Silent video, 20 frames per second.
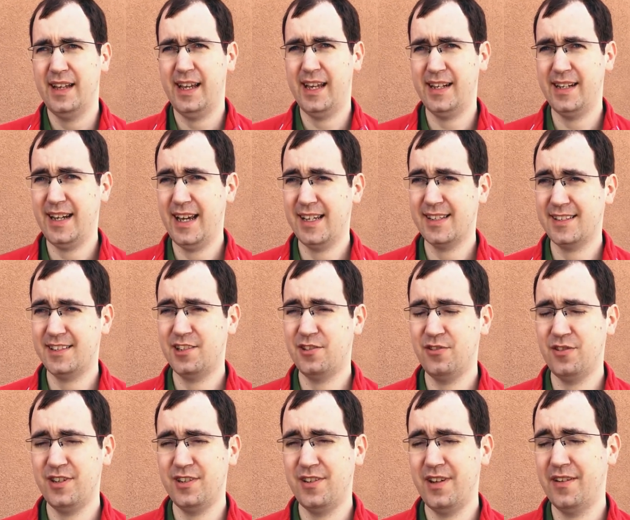And as a
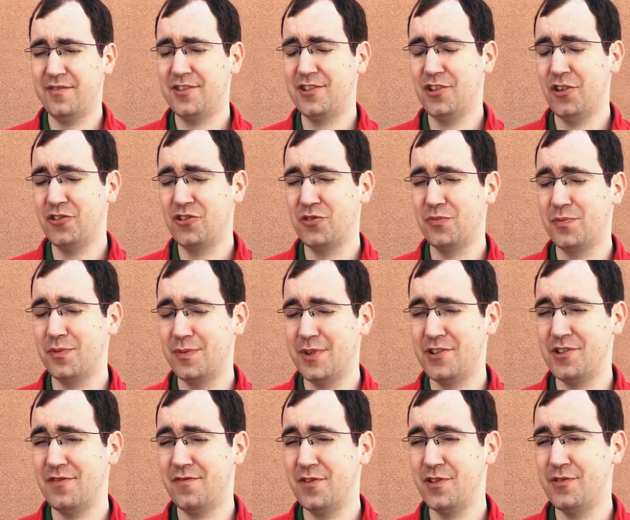student, you have social
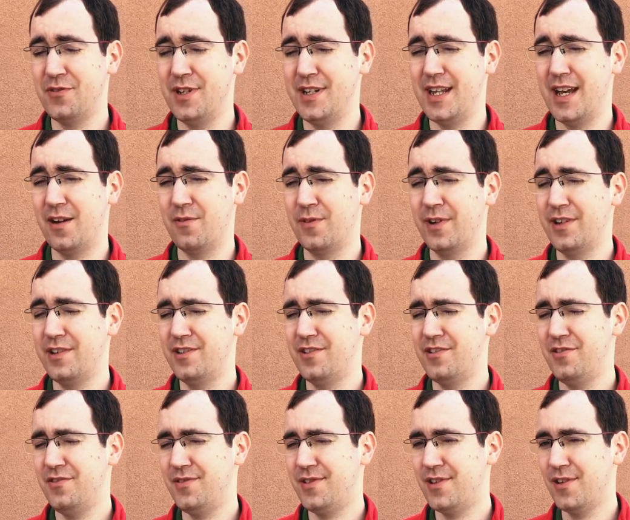permission for doing that,
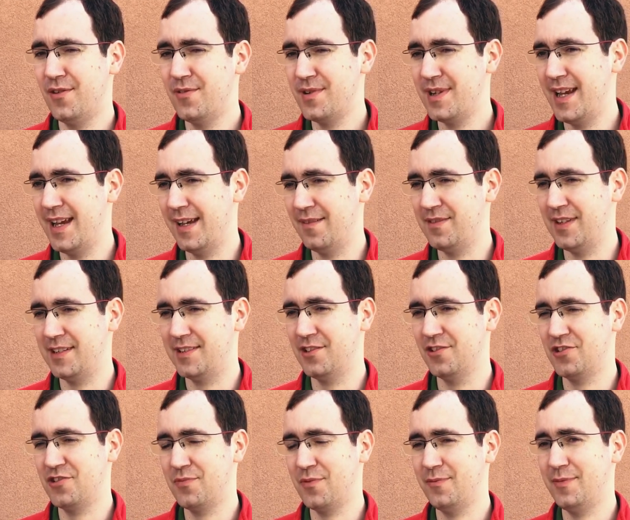whereas you don't have that
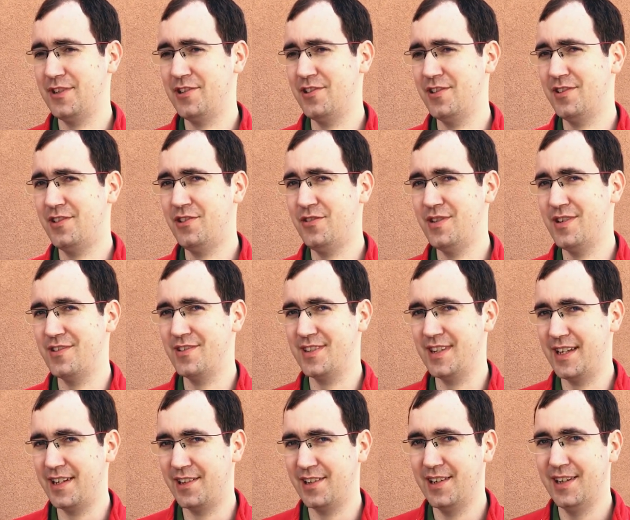social permission two years
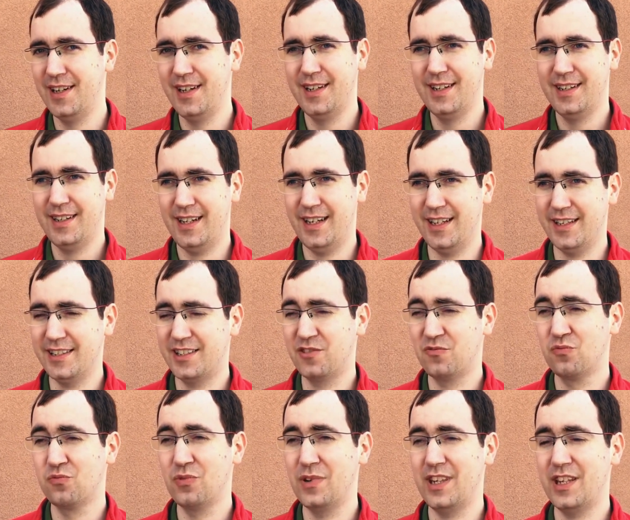later. Yes. Uh, it's
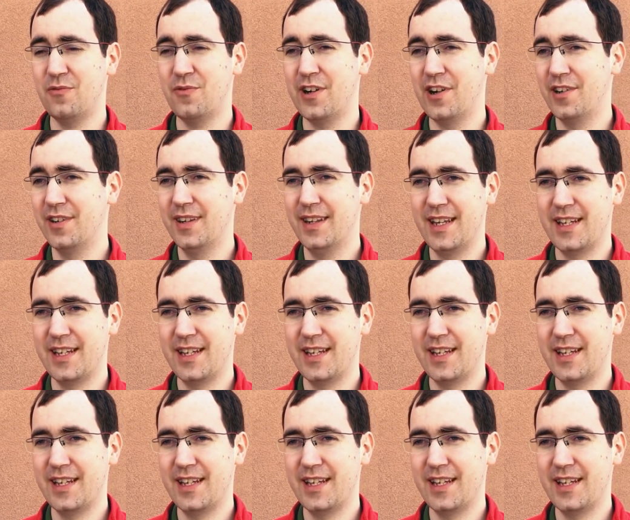really weird.